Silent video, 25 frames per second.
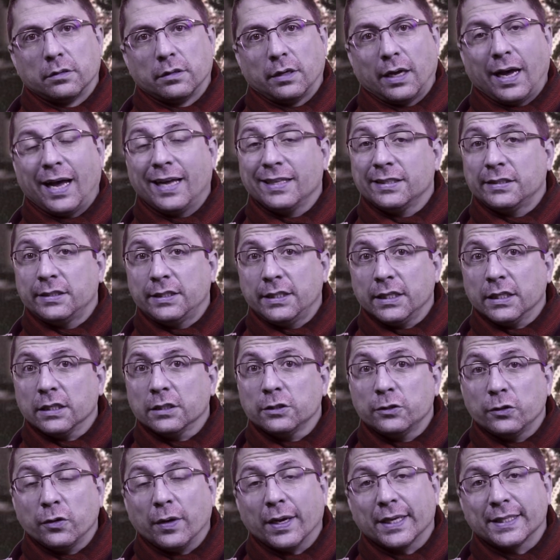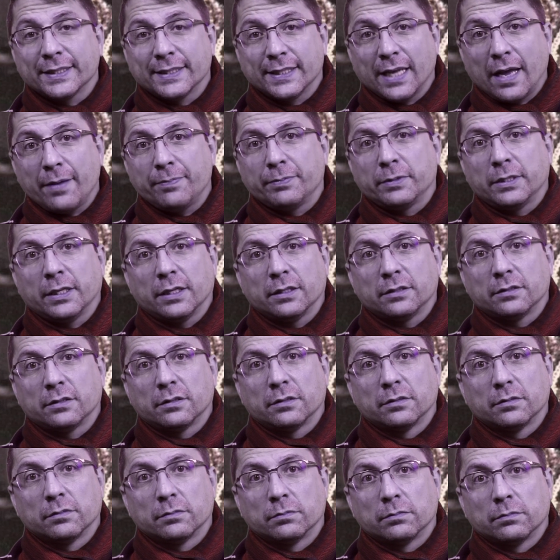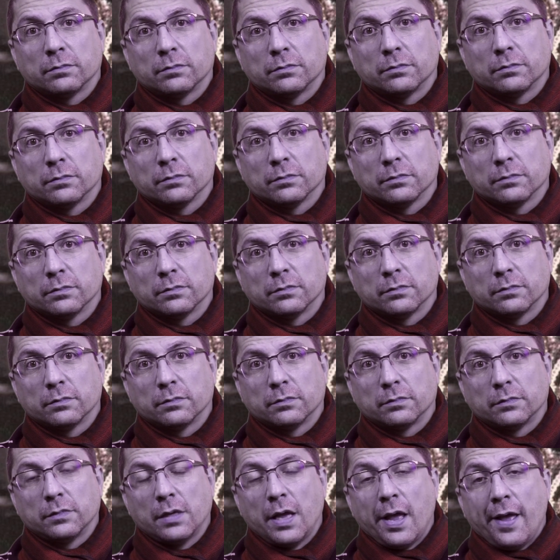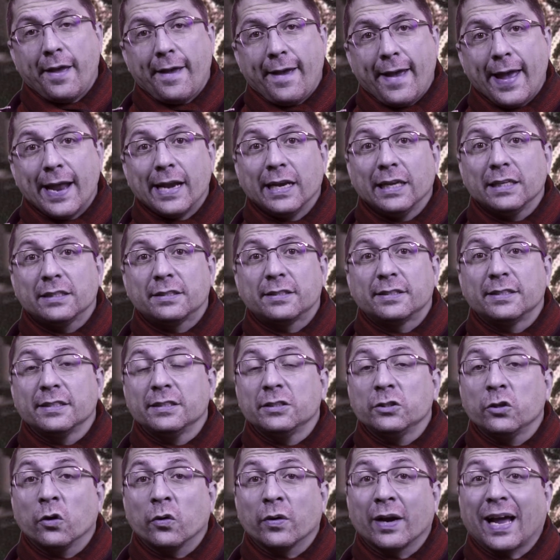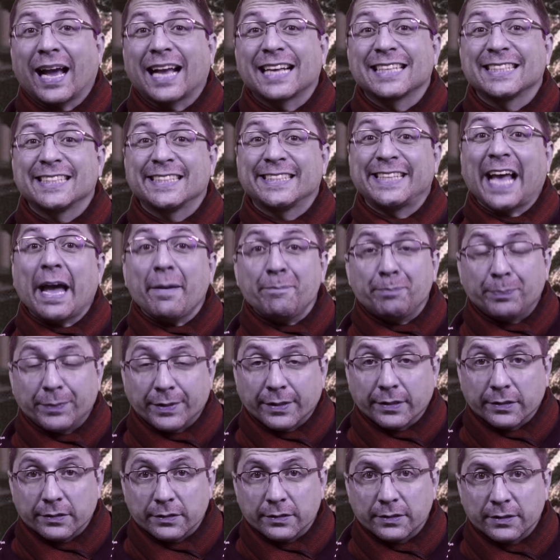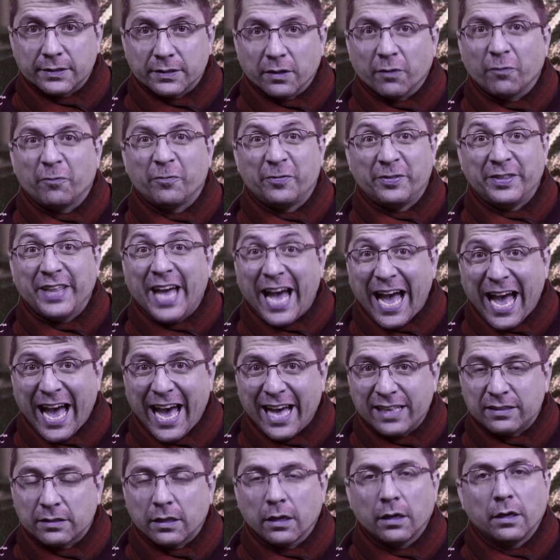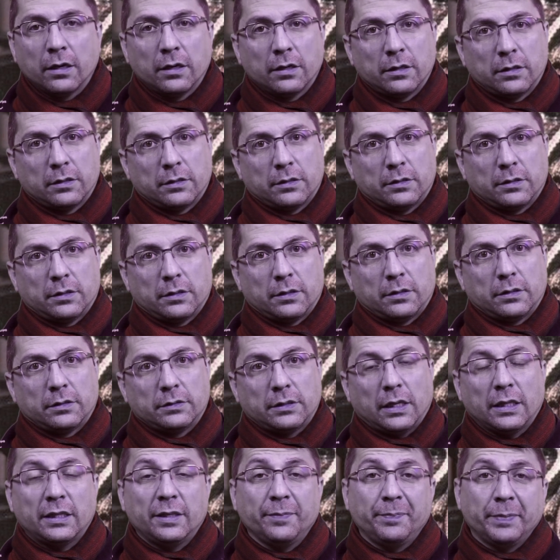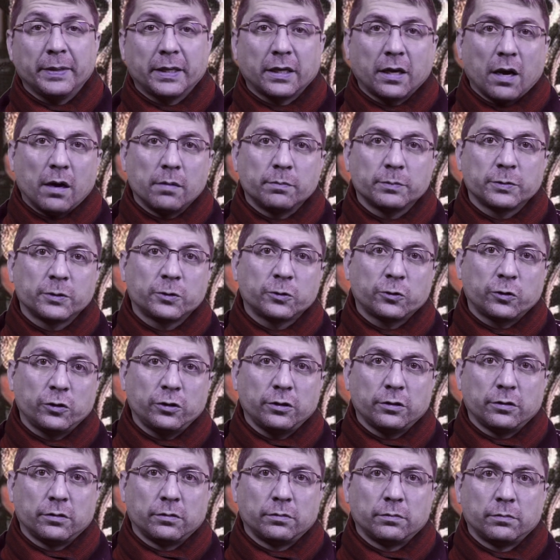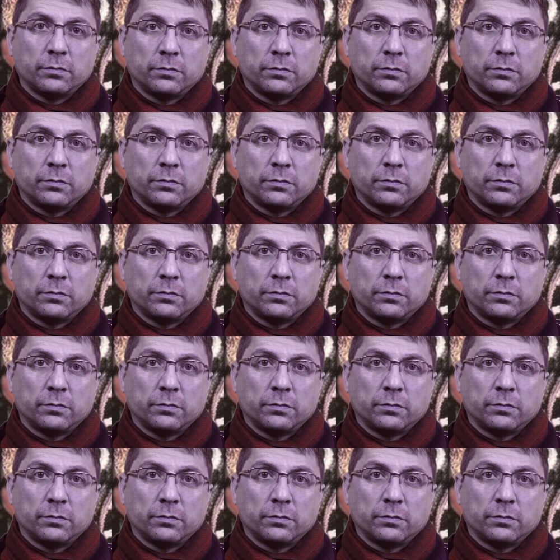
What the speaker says: Until you accept it. And it's in your acceptance of that that it becomes true.